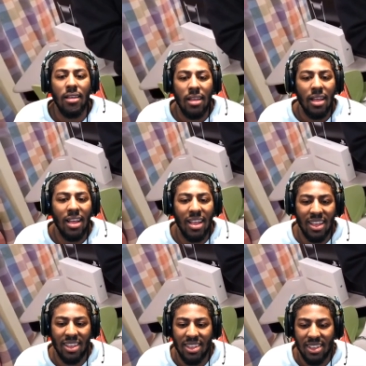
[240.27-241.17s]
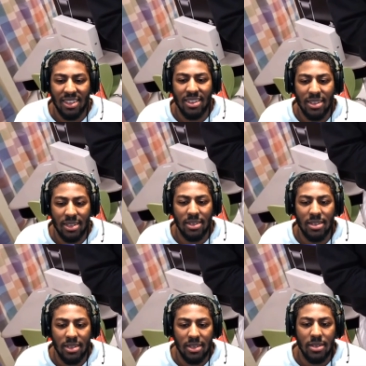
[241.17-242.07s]
I just think it's wonderful. Thank
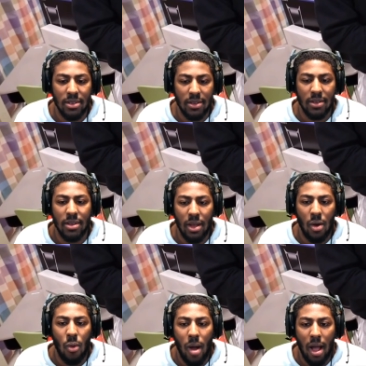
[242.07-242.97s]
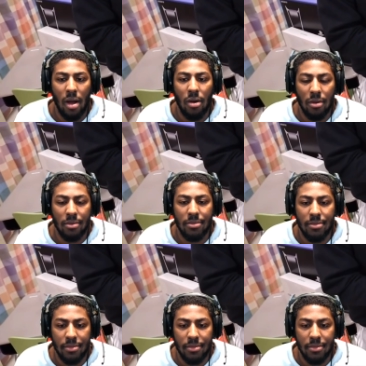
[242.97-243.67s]
you. You're just wonderful no for helping our kids